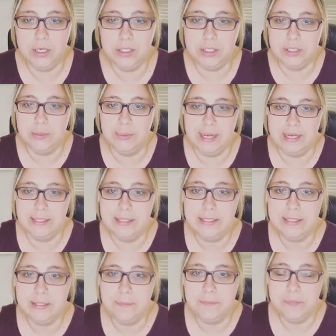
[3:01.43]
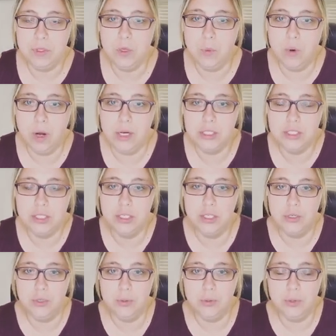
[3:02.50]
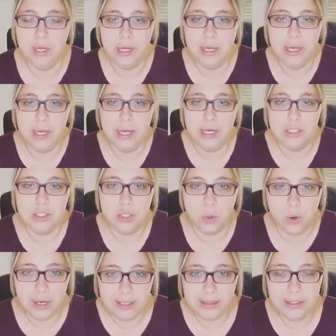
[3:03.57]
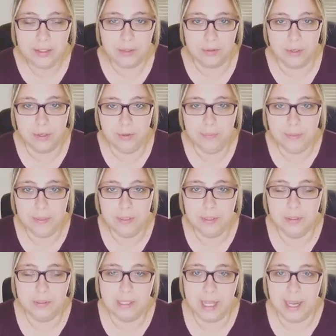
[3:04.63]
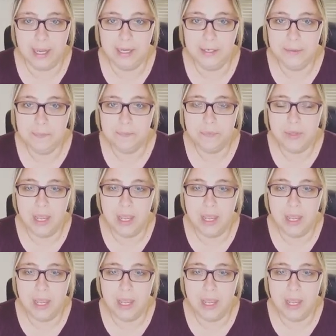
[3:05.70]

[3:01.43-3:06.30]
to do is you want to join the group, okay?